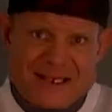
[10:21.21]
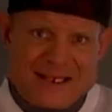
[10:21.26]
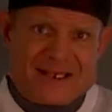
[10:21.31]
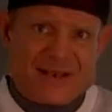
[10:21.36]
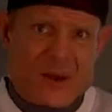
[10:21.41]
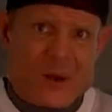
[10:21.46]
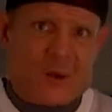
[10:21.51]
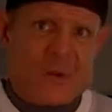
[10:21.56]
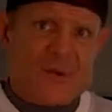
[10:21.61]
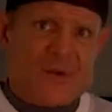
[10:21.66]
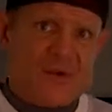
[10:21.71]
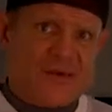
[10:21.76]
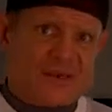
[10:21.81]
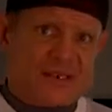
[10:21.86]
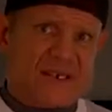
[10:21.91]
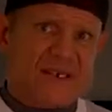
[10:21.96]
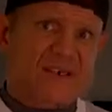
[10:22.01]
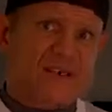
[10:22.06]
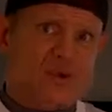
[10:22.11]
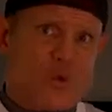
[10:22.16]
So there's
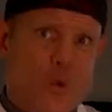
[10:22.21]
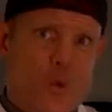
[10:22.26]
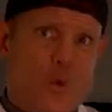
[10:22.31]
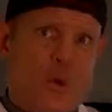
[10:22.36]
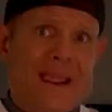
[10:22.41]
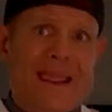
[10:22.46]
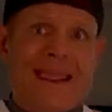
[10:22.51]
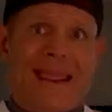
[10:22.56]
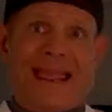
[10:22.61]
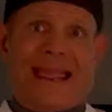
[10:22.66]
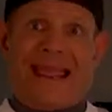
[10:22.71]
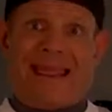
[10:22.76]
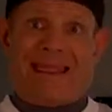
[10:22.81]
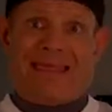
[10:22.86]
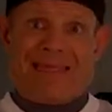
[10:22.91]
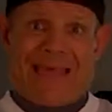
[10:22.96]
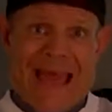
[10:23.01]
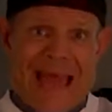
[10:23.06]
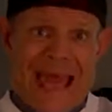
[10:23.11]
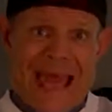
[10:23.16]
a story in
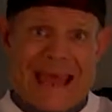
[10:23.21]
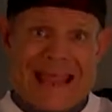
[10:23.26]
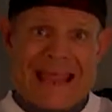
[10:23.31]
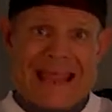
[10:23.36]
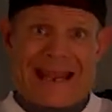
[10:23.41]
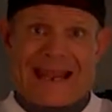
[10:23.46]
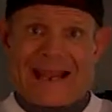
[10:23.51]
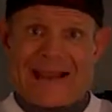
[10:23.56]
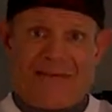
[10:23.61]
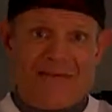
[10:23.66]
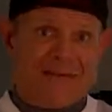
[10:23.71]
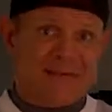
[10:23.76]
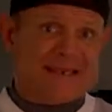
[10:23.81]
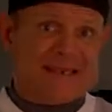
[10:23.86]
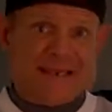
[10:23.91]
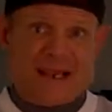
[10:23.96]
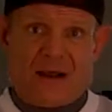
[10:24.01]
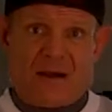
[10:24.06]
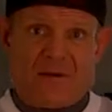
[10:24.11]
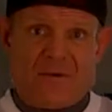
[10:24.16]
that in and of
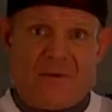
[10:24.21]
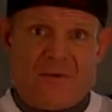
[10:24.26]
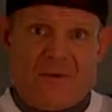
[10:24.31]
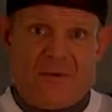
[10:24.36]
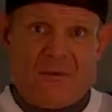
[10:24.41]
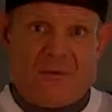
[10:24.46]
itself.